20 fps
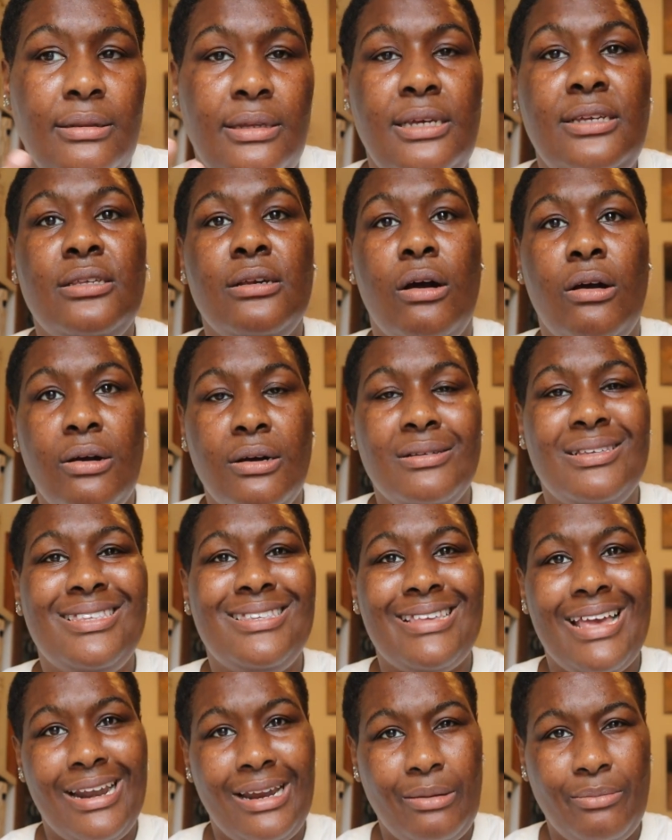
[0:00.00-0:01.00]
These are
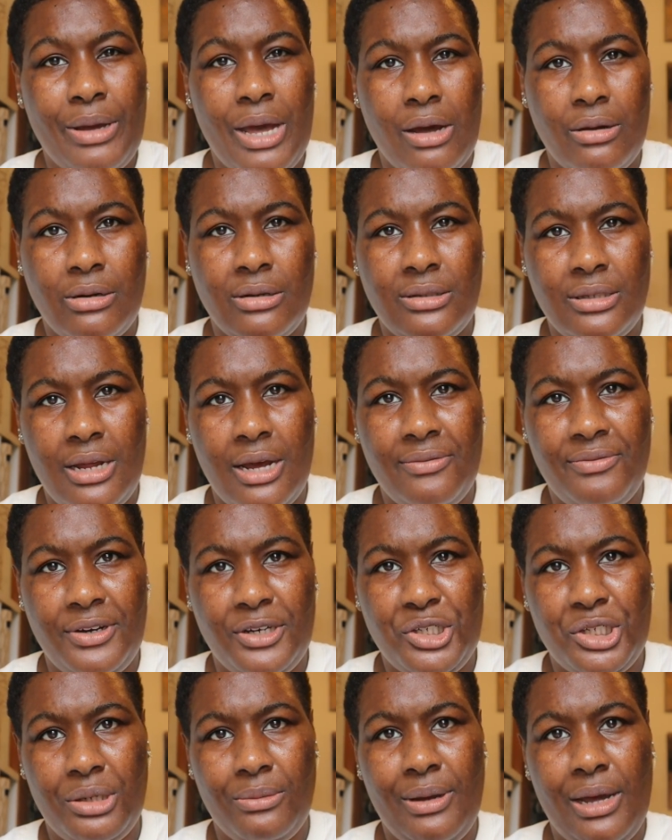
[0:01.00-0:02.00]
setting powders, not
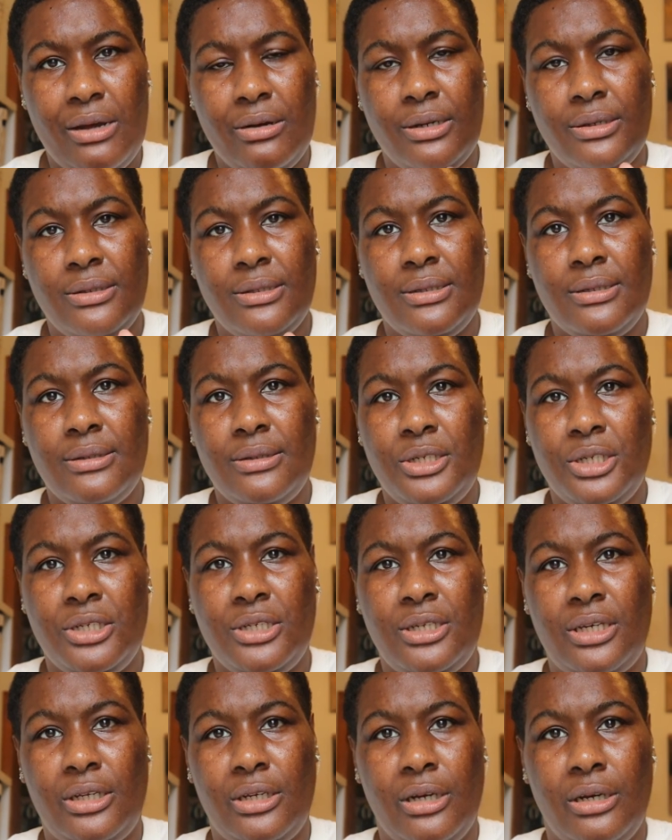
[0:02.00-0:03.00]
finishing powders,
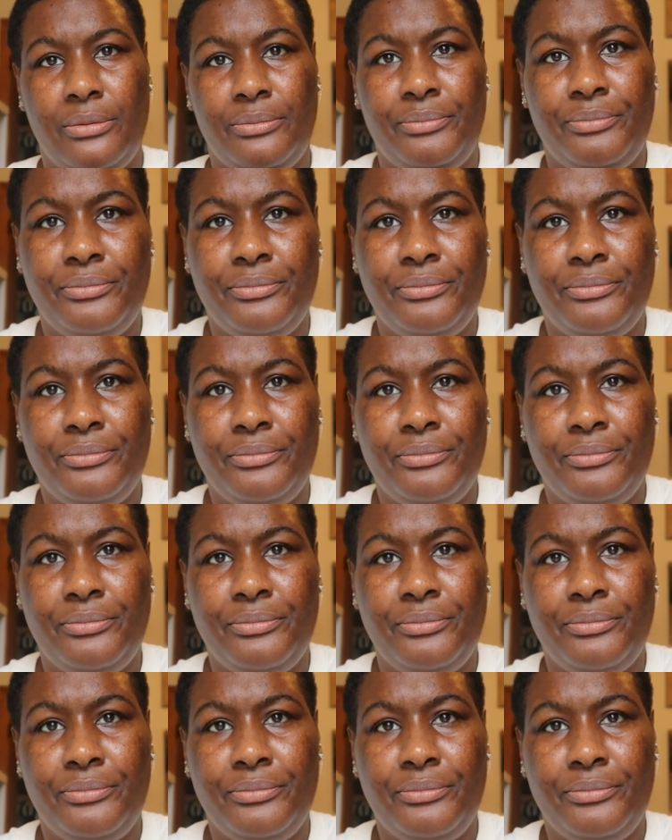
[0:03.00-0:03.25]
just so you know.